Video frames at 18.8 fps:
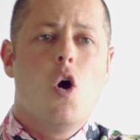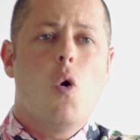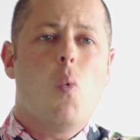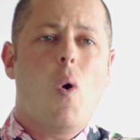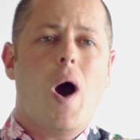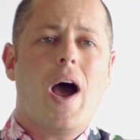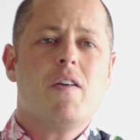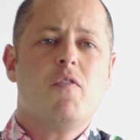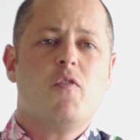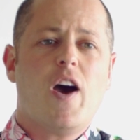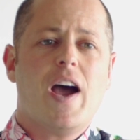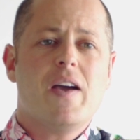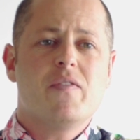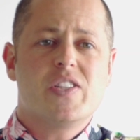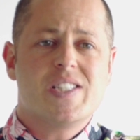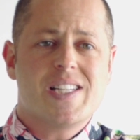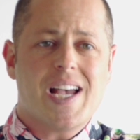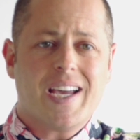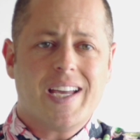Why 5
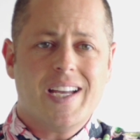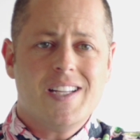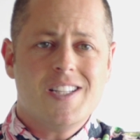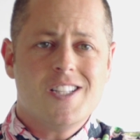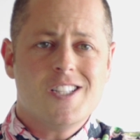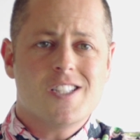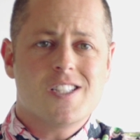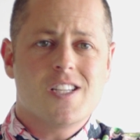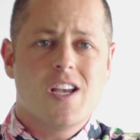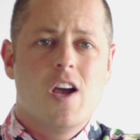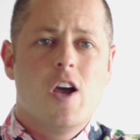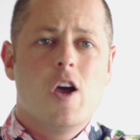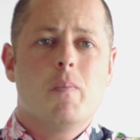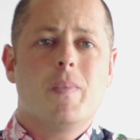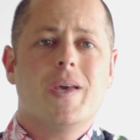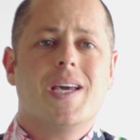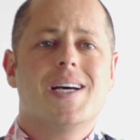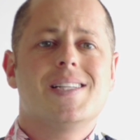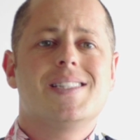seconds?
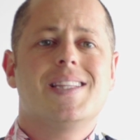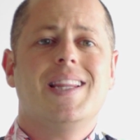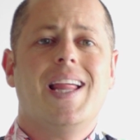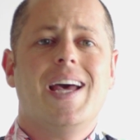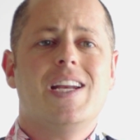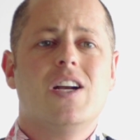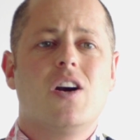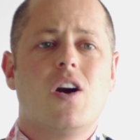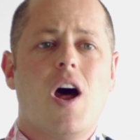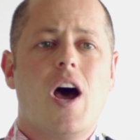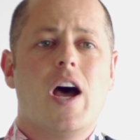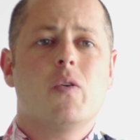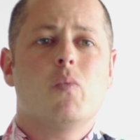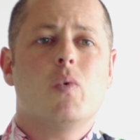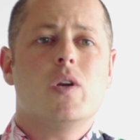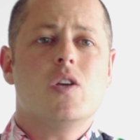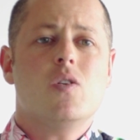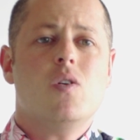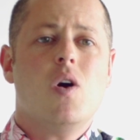because later on
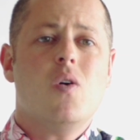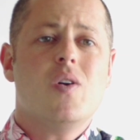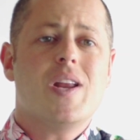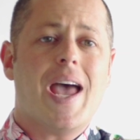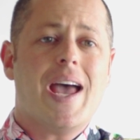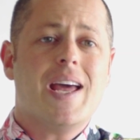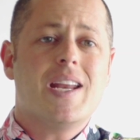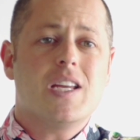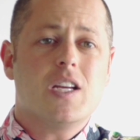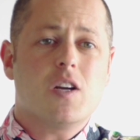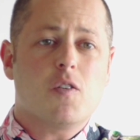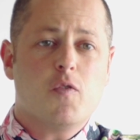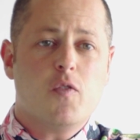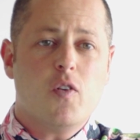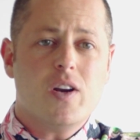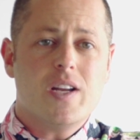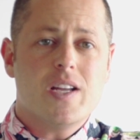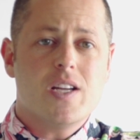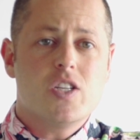when you go to edit your
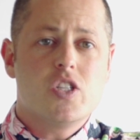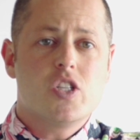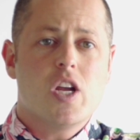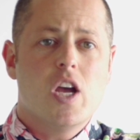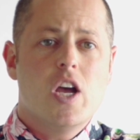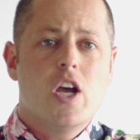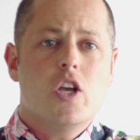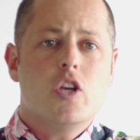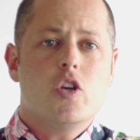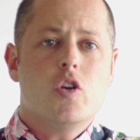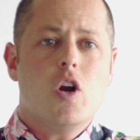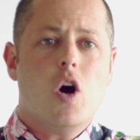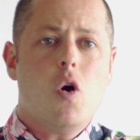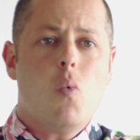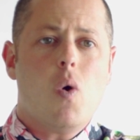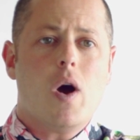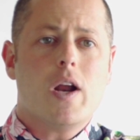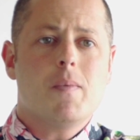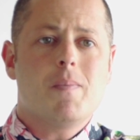footage, you
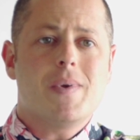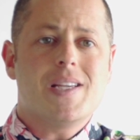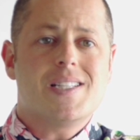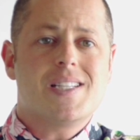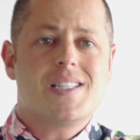don't want to be